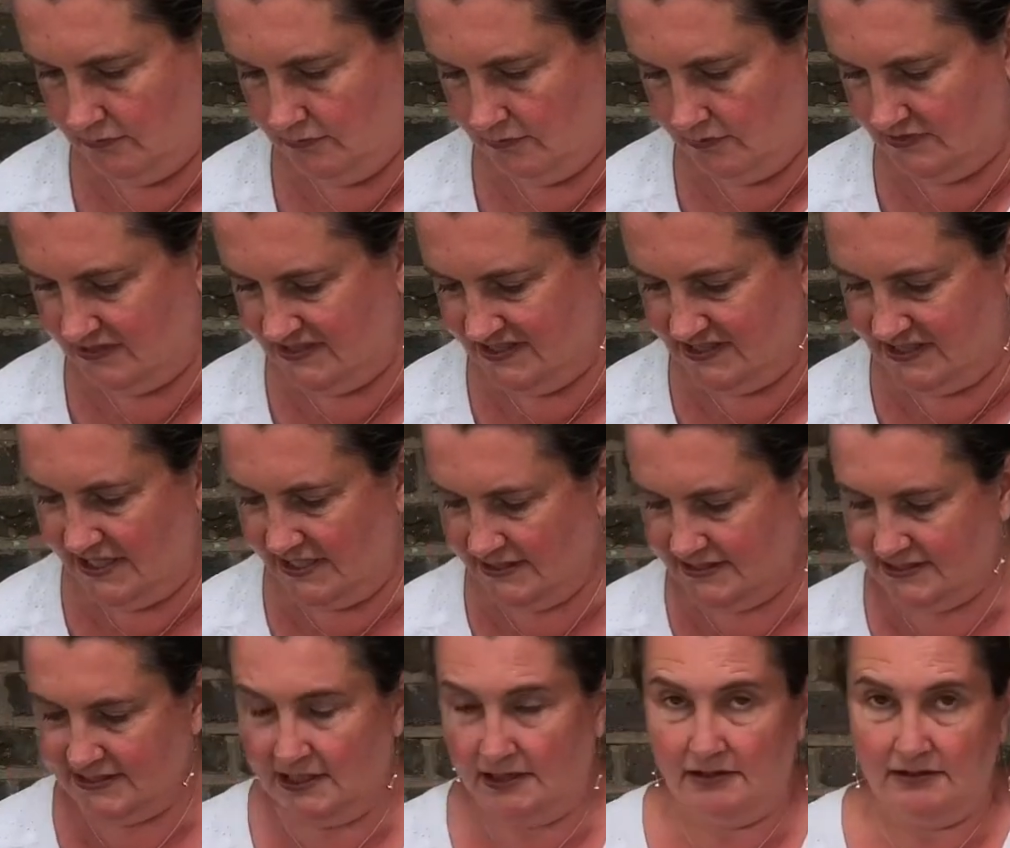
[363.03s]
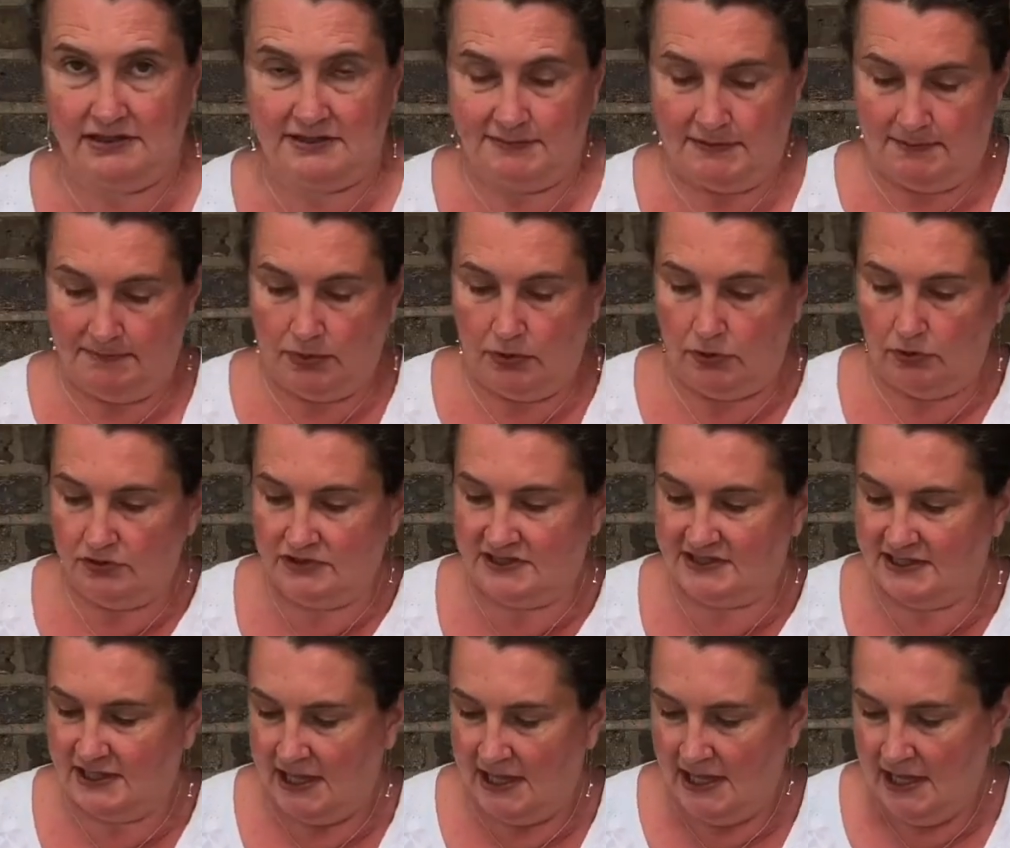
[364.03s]
6 cardamom pods,
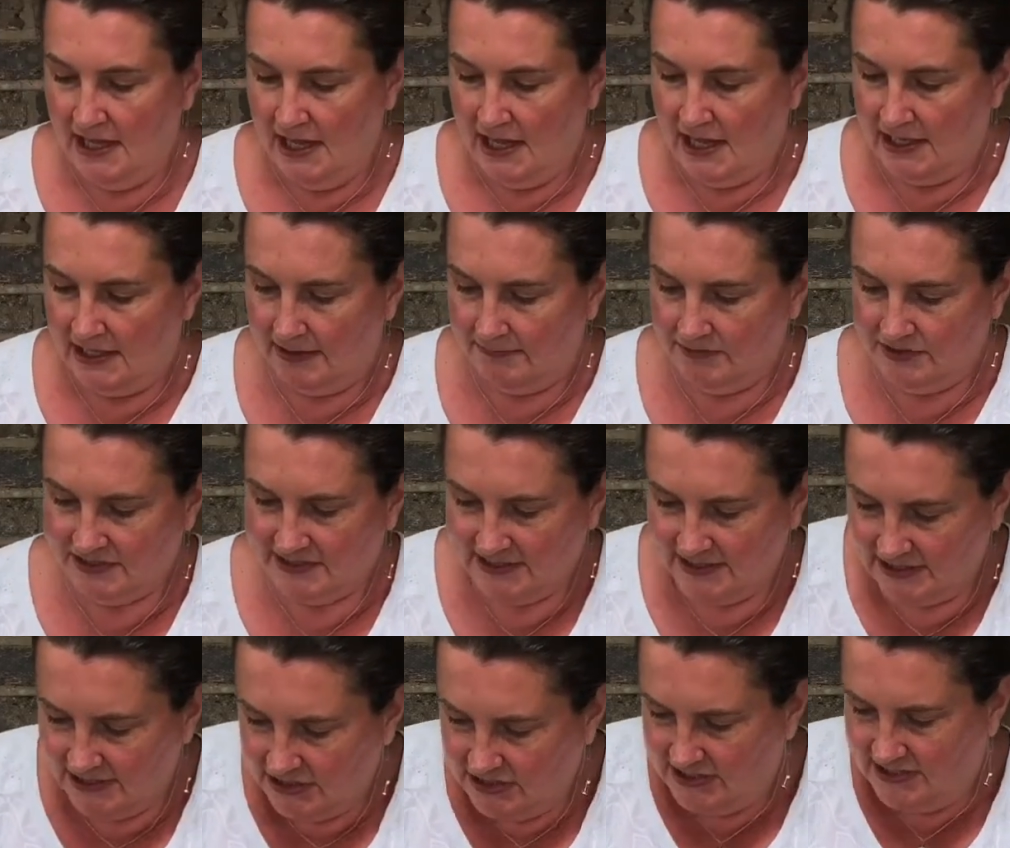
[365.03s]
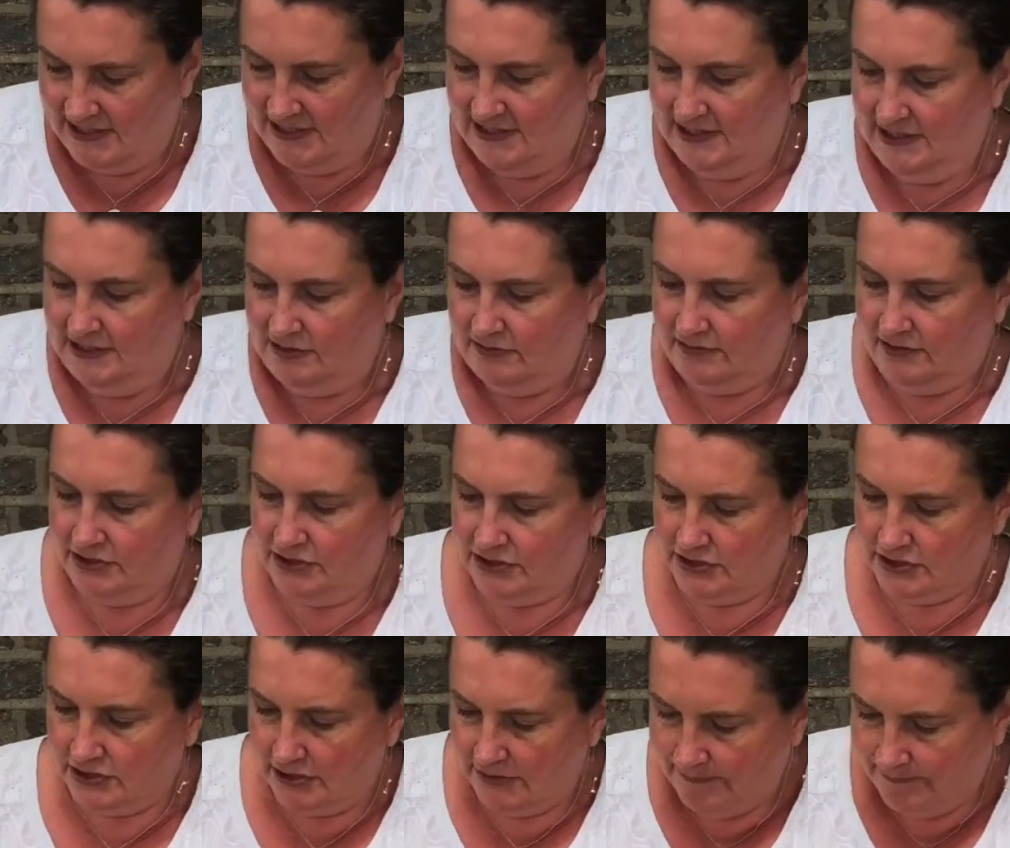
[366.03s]
and I'm just going to gently crush
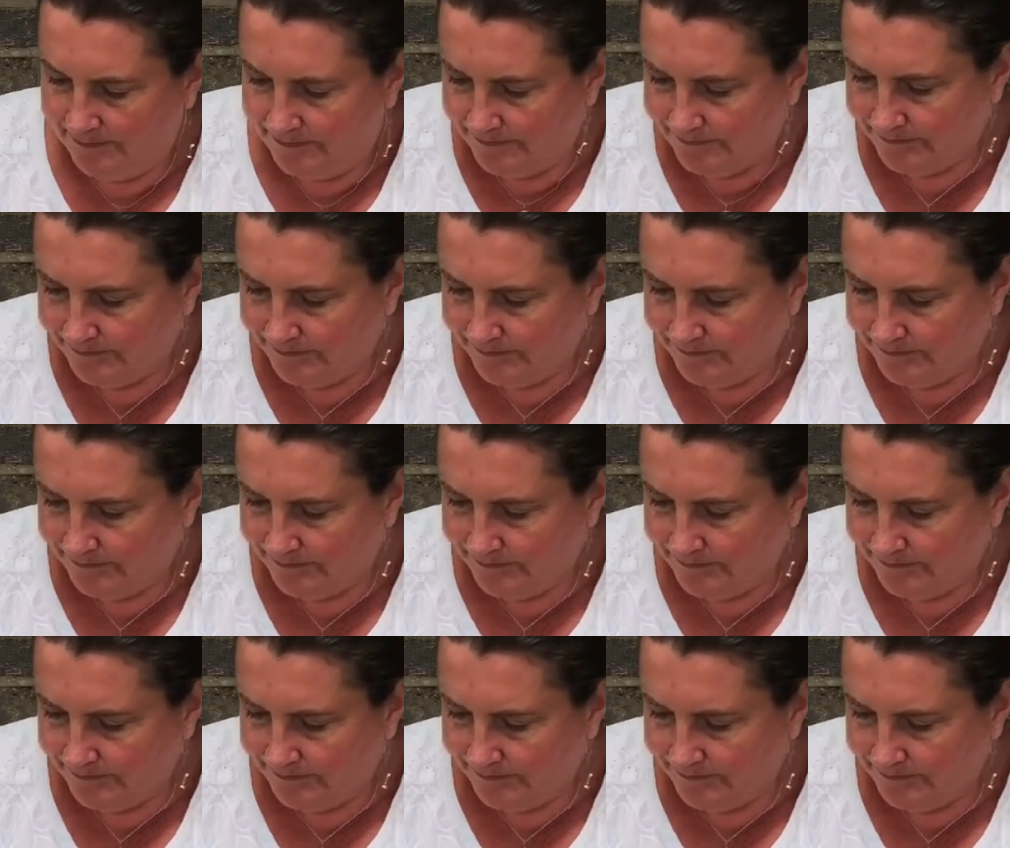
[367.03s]
them